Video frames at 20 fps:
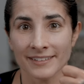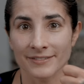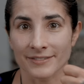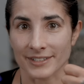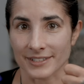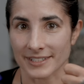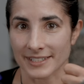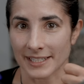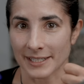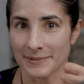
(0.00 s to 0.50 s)

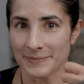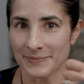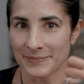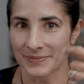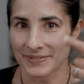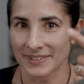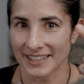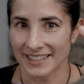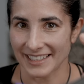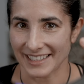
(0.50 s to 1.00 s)
first time,
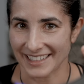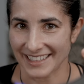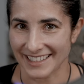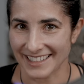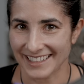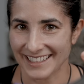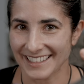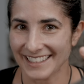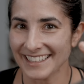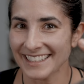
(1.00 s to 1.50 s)

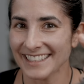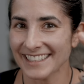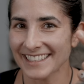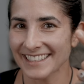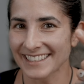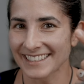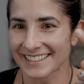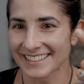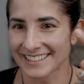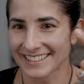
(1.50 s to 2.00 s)
E,
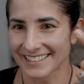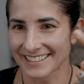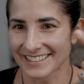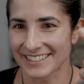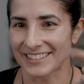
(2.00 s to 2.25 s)
E,